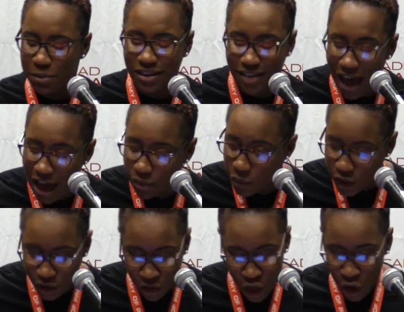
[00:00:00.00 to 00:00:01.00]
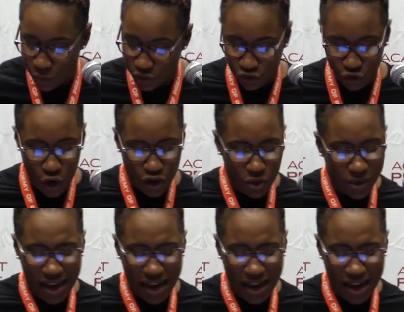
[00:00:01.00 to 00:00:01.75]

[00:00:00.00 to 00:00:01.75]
but God will restore you.